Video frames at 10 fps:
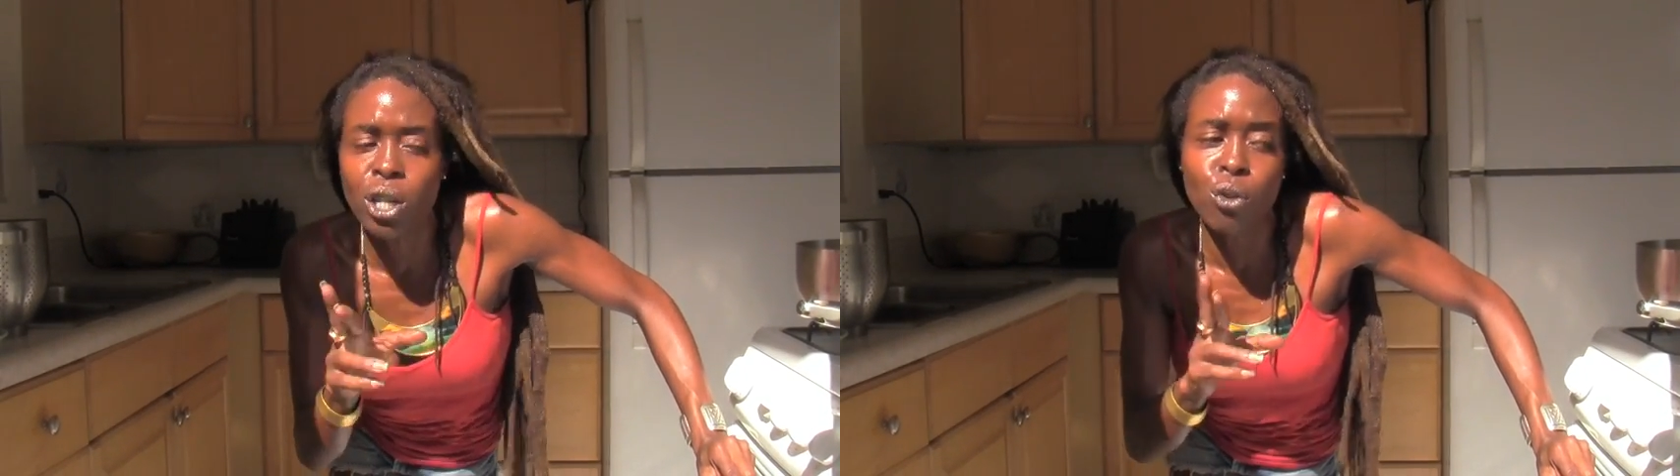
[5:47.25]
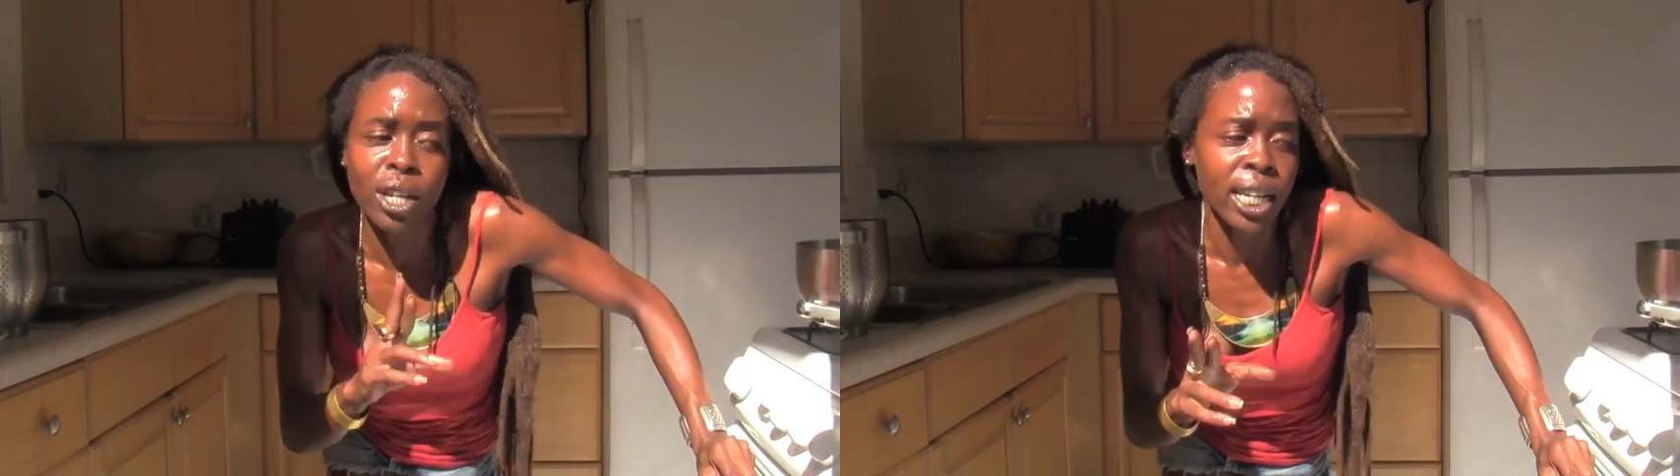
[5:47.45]

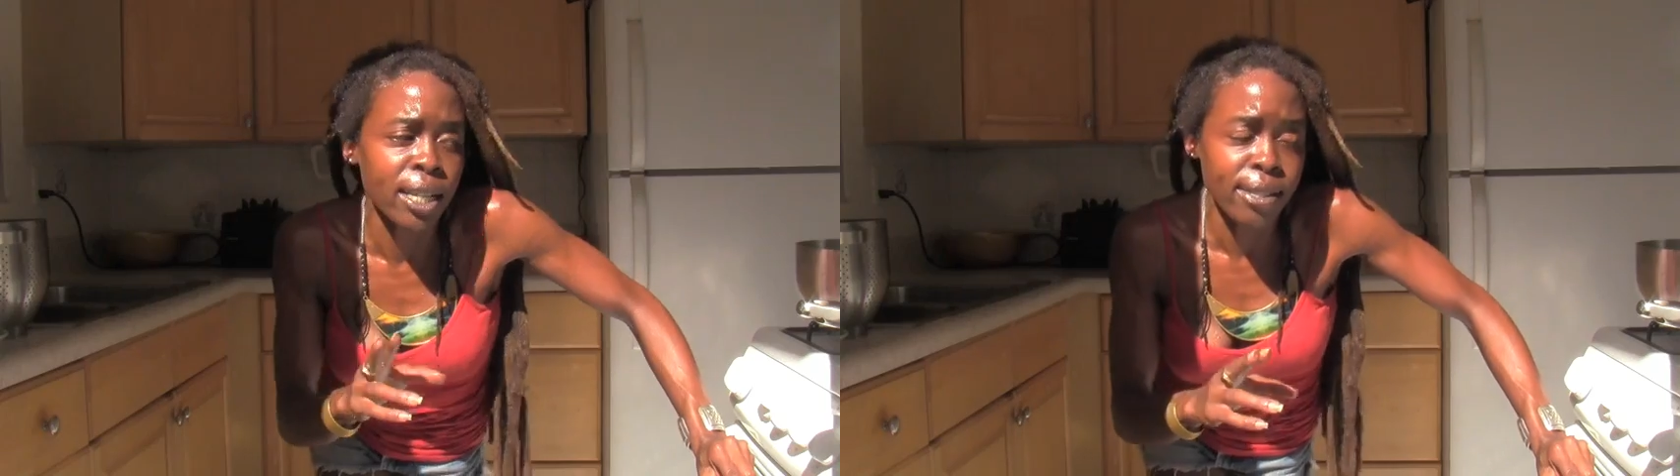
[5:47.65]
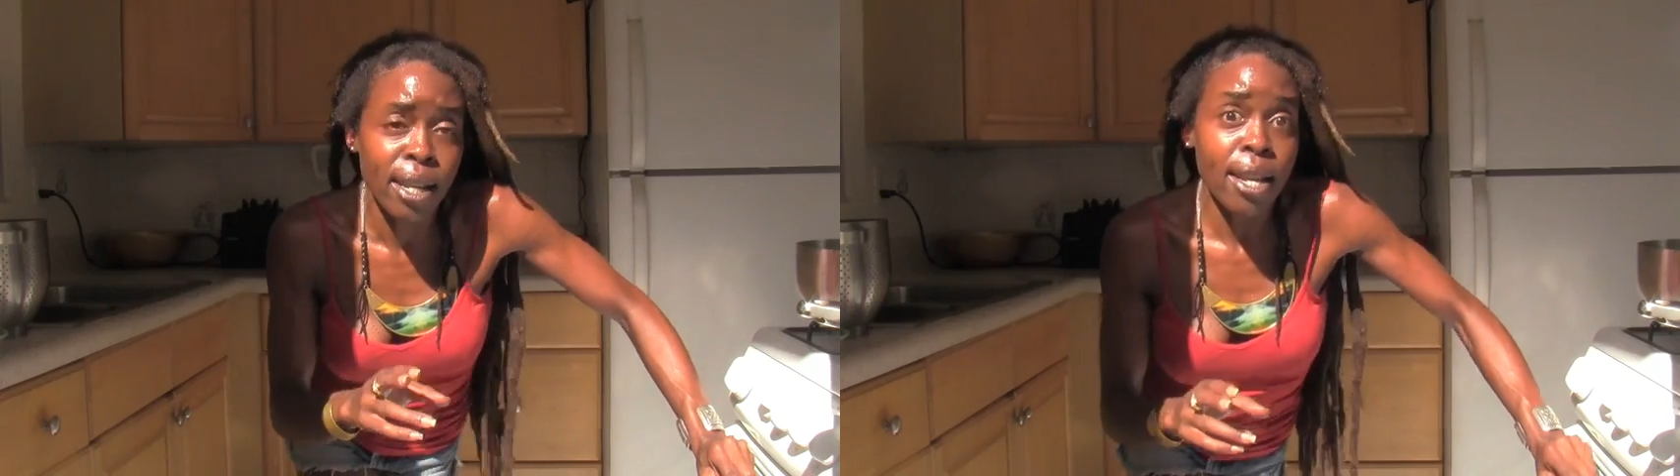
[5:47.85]

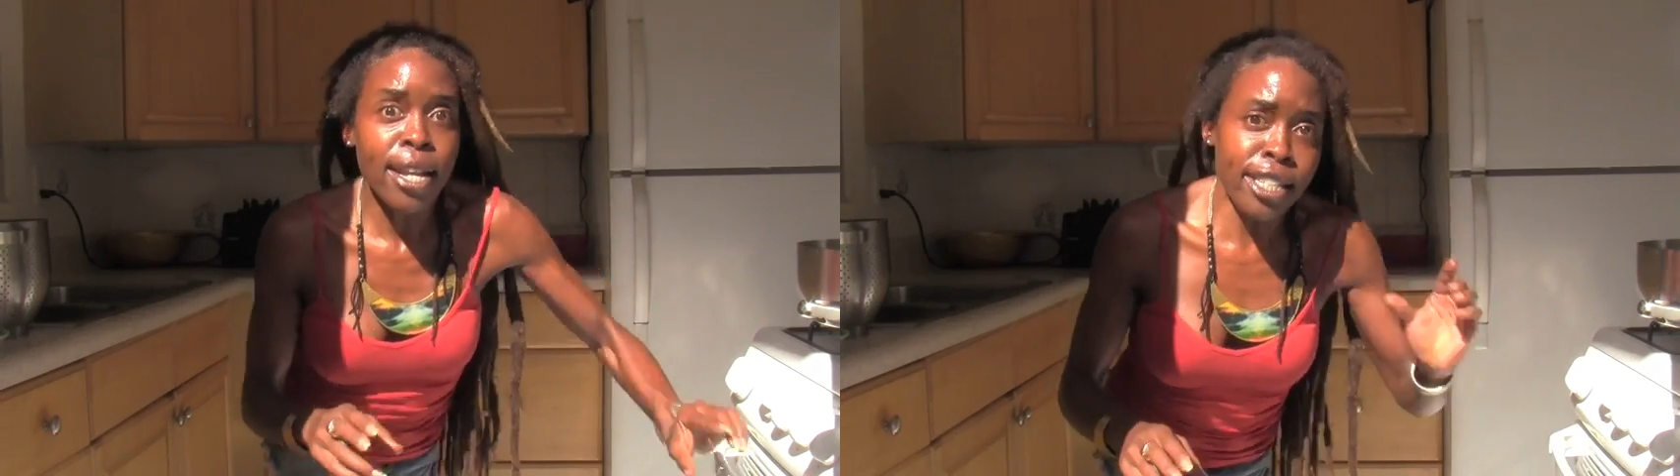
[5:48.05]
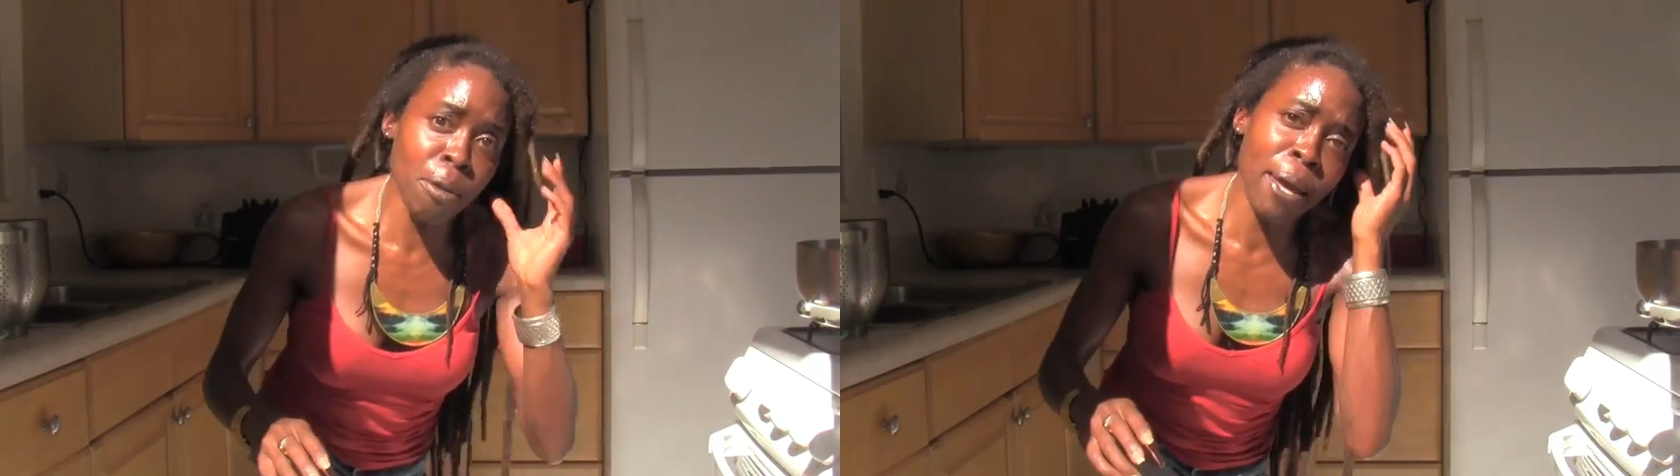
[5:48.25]
ingredients
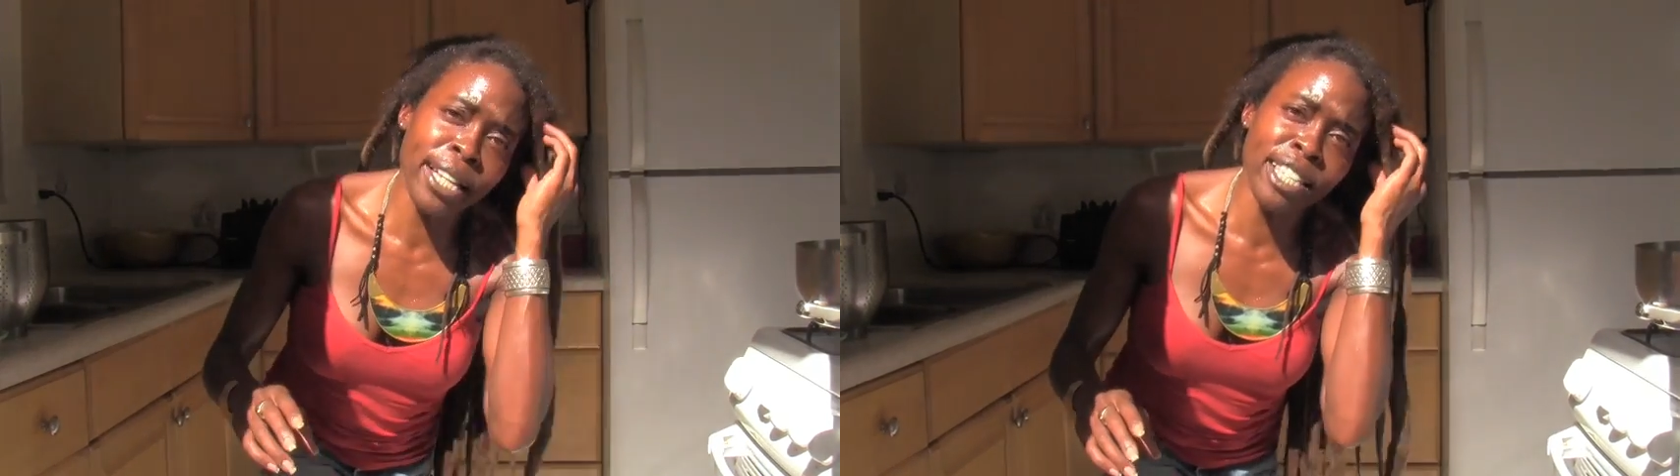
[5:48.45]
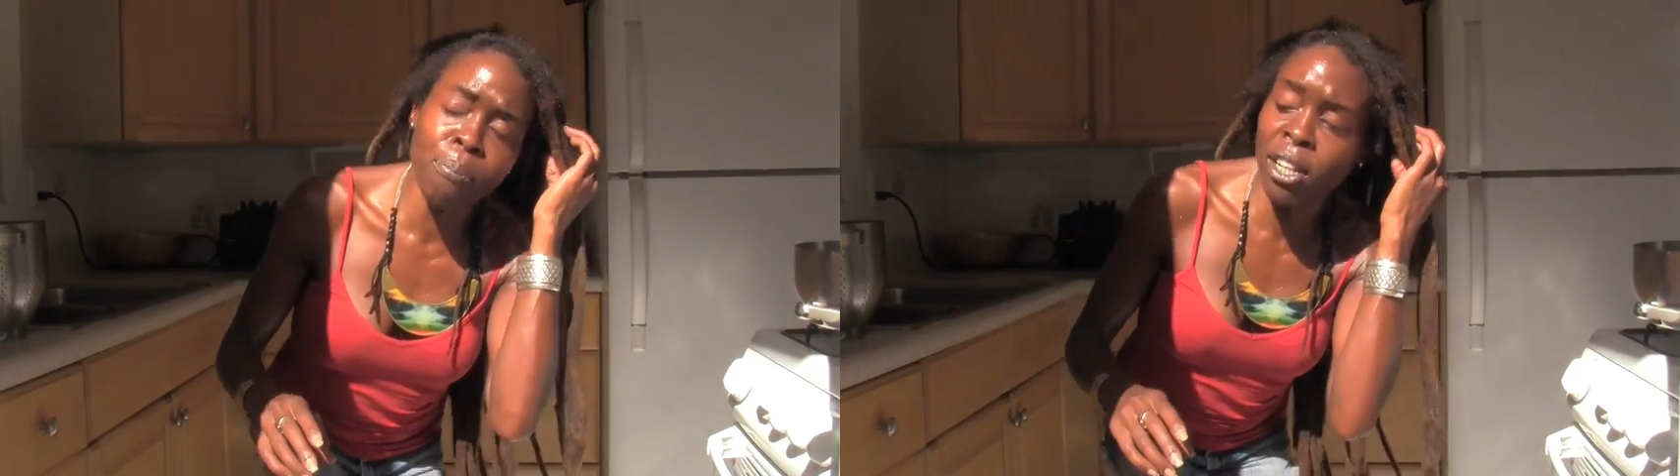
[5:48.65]
to make
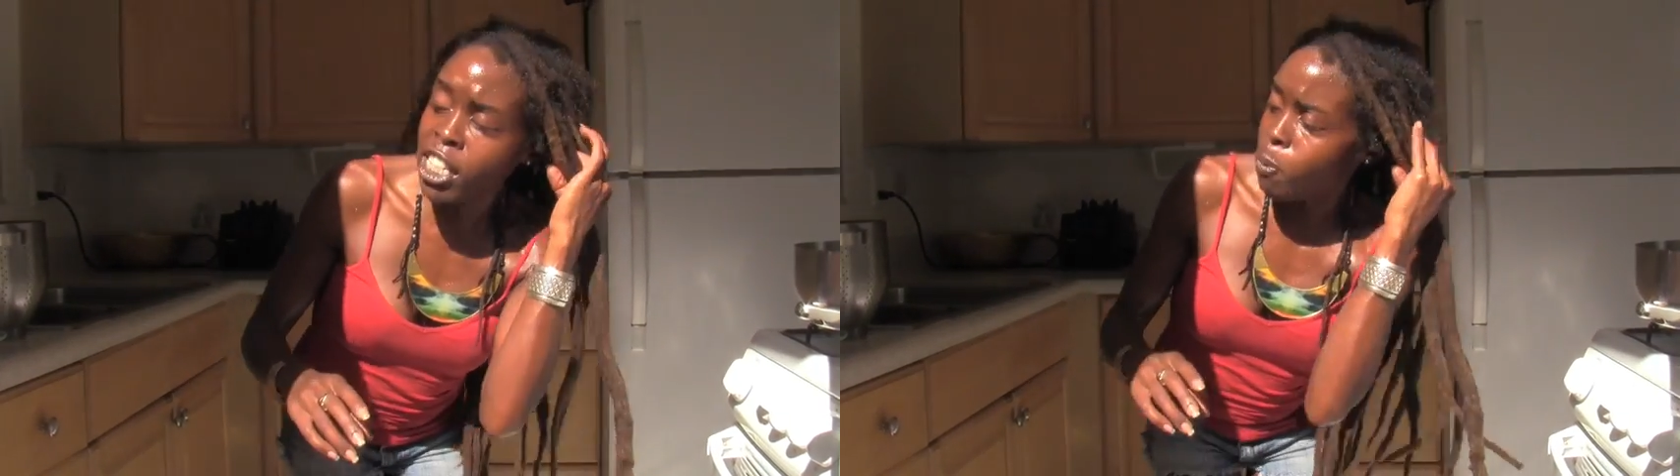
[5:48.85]
something